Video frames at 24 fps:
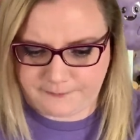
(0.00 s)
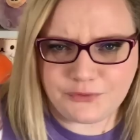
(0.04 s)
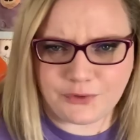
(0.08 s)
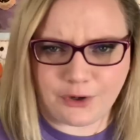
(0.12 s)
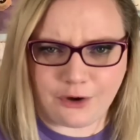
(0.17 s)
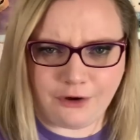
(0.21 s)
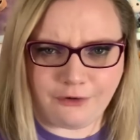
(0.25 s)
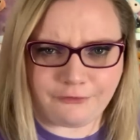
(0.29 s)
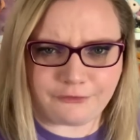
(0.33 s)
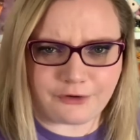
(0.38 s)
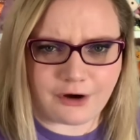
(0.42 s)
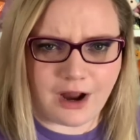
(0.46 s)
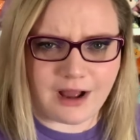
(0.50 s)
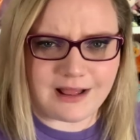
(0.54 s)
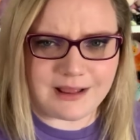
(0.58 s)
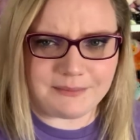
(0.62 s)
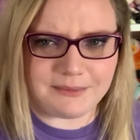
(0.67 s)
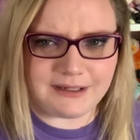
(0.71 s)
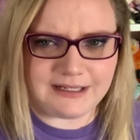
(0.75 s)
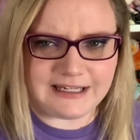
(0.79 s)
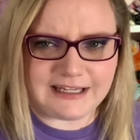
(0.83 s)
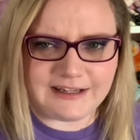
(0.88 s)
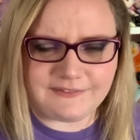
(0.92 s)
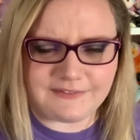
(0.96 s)
So overall, I'm
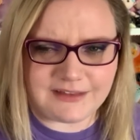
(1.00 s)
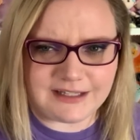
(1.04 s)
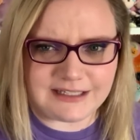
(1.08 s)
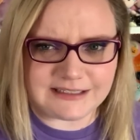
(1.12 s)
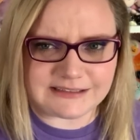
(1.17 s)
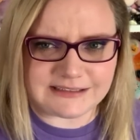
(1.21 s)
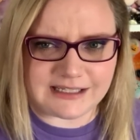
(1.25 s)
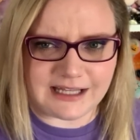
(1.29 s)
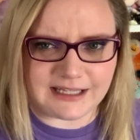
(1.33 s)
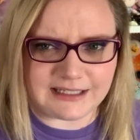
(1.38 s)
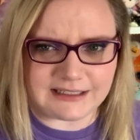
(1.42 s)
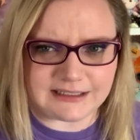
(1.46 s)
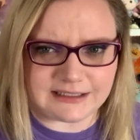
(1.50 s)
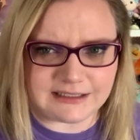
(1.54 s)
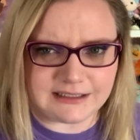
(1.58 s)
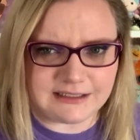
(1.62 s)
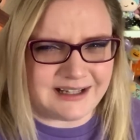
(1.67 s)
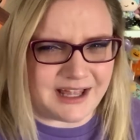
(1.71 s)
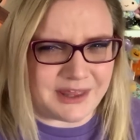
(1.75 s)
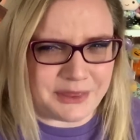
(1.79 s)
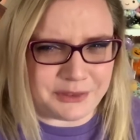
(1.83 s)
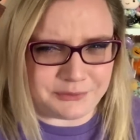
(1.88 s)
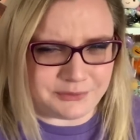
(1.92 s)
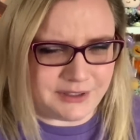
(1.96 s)
gonna give these like
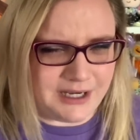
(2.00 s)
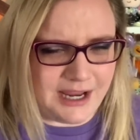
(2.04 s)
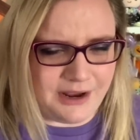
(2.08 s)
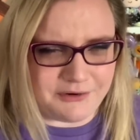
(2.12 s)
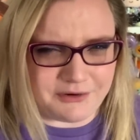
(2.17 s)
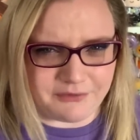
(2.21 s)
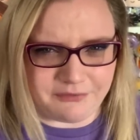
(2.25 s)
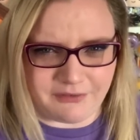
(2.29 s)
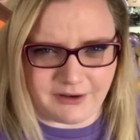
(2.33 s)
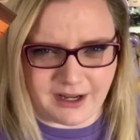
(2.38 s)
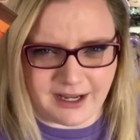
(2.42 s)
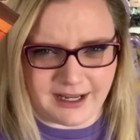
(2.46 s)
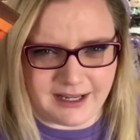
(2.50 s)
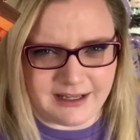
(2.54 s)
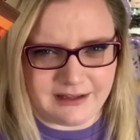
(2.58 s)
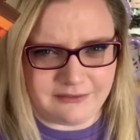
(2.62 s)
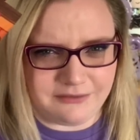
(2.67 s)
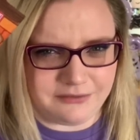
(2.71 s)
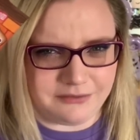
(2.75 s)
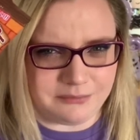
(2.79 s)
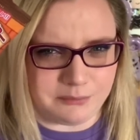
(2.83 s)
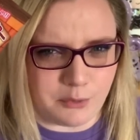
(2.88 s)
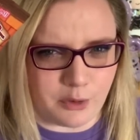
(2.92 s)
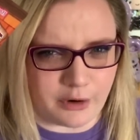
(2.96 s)
a 3 out of
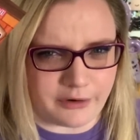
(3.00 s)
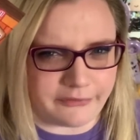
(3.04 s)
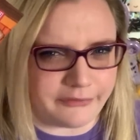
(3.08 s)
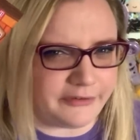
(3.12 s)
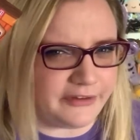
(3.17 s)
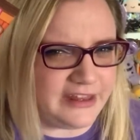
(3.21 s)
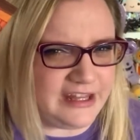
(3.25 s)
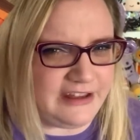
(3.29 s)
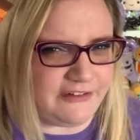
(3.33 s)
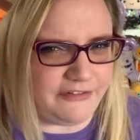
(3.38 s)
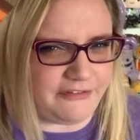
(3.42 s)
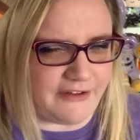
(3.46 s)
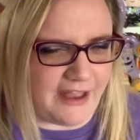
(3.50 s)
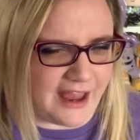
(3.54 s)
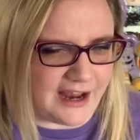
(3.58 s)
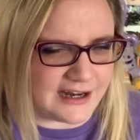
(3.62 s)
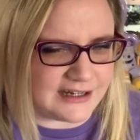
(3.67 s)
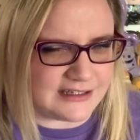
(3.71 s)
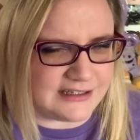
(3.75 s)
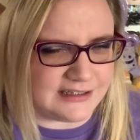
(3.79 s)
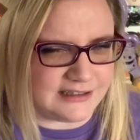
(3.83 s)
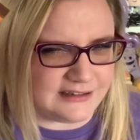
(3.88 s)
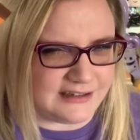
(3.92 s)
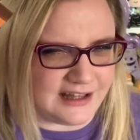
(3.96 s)
5, more for the
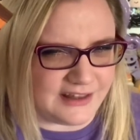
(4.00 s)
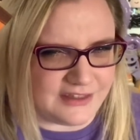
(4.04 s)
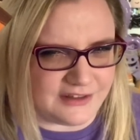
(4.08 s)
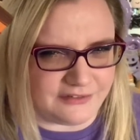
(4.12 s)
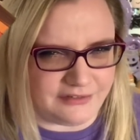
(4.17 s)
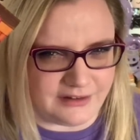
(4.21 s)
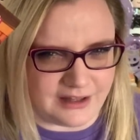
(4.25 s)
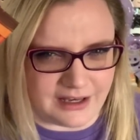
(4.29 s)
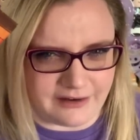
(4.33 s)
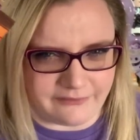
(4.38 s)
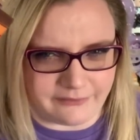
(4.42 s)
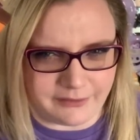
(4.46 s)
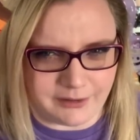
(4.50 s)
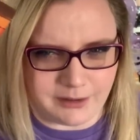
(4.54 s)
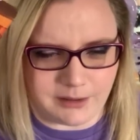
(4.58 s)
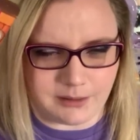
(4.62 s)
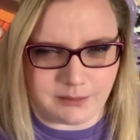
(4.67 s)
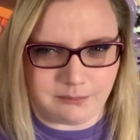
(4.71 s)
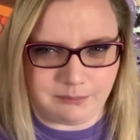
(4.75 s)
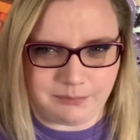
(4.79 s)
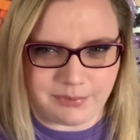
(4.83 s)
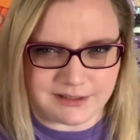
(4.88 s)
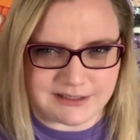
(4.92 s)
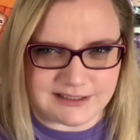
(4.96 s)
effect than the
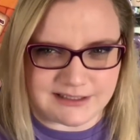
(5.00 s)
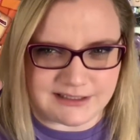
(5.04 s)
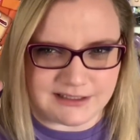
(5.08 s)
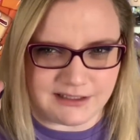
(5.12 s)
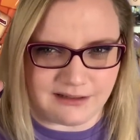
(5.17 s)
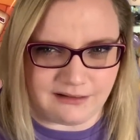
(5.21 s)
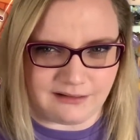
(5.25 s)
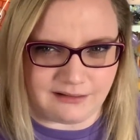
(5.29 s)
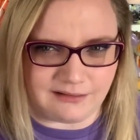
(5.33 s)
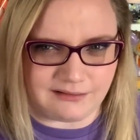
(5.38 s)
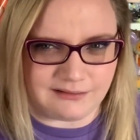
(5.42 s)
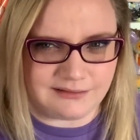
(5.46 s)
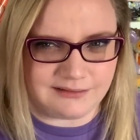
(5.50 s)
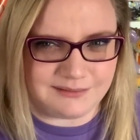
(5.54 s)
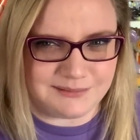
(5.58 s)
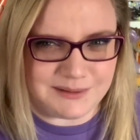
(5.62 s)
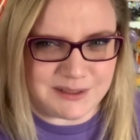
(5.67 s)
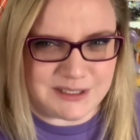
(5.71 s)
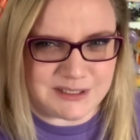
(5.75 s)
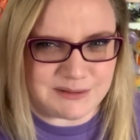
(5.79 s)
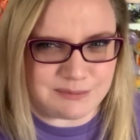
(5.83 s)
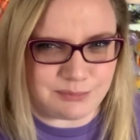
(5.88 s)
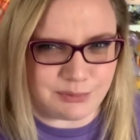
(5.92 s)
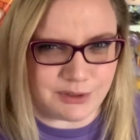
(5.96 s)
flavor, but still,
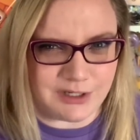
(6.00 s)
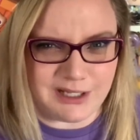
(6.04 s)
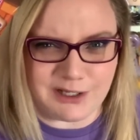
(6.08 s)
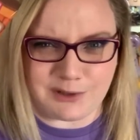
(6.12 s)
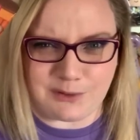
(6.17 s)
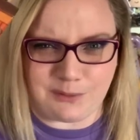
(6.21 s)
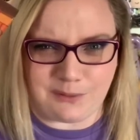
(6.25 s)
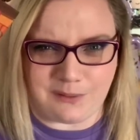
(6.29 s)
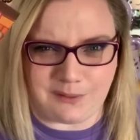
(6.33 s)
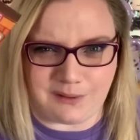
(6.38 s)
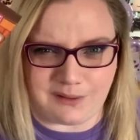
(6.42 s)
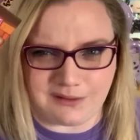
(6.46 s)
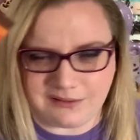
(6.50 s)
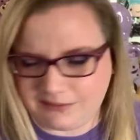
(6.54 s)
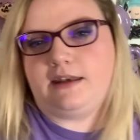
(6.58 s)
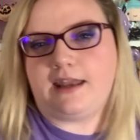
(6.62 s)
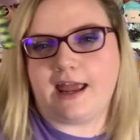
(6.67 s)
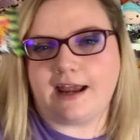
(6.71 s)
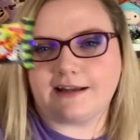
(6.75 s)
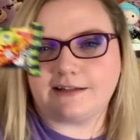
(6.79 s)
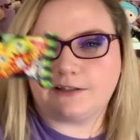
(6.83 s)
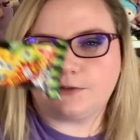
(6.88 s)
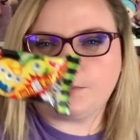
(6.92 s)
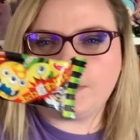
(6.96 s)
it's pretty cool.
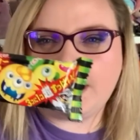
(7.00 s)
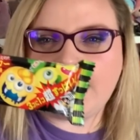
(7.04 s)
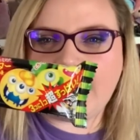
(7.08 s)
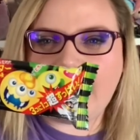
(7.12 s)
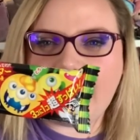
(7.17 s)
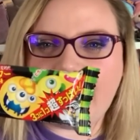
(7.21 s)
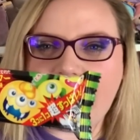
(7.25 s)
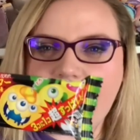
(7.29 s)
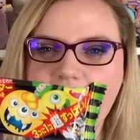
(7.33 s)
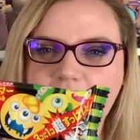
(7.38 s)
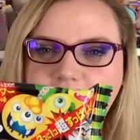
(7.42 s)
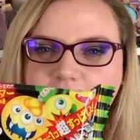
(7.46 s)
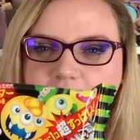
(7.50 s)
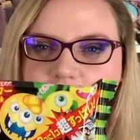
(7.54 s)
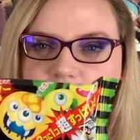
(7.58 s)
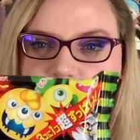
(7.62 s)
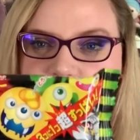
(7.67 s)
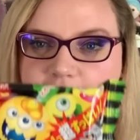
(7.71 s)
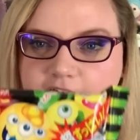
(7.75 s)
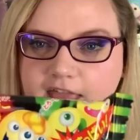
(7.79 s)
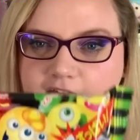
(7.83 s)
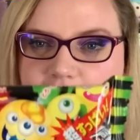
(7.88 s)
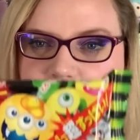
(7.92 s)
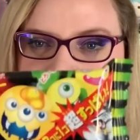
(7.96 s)
Next, we have
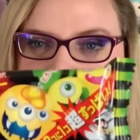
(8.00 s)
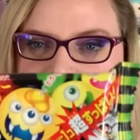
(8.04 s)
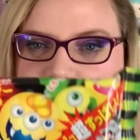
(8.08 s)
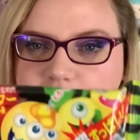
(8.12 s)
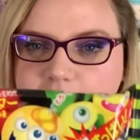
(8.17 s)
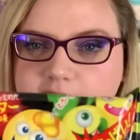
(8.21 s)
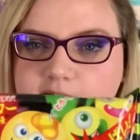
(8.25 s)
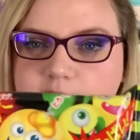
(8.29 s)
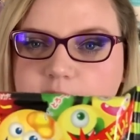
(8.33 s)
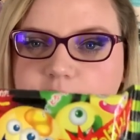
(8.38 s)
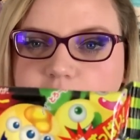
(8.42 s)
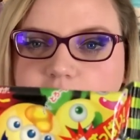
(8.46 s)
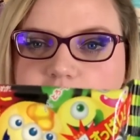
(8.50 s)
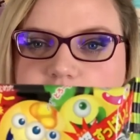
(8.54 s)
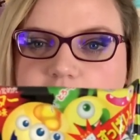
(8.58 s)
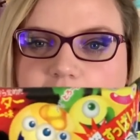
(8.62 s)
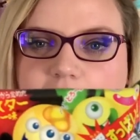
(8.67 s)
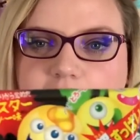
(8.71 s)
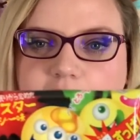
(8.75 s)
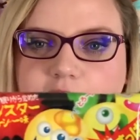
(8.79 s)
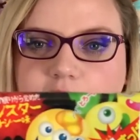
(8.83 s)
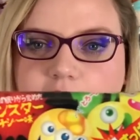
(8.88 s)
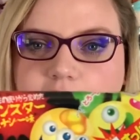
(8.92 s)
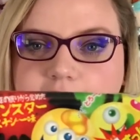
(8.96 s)
this, which is
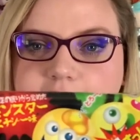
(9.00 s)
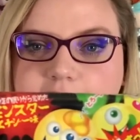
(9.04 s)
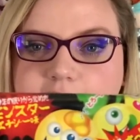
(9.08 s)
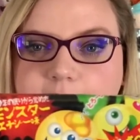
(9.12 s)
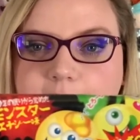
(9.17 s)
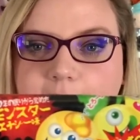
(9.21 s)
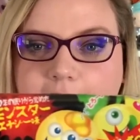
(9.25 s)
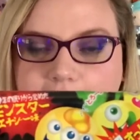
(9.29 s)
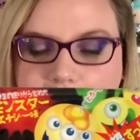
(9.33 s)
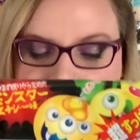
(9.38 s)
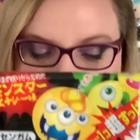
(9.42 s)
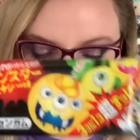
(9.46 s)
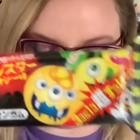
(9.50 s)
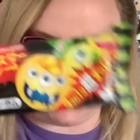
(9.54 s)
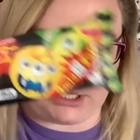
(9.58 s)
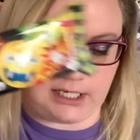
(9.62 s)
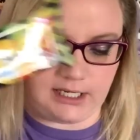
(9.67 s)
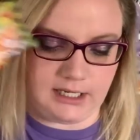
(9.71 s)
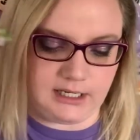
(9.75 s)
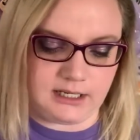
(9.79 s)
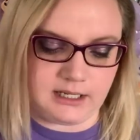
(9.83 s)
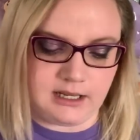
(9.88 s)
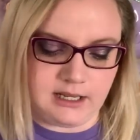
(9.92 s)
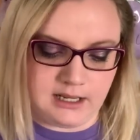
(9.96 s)
kind of crazy
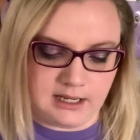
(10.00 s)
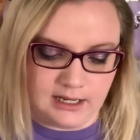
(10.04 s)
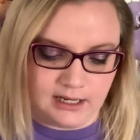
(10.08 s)
packaging.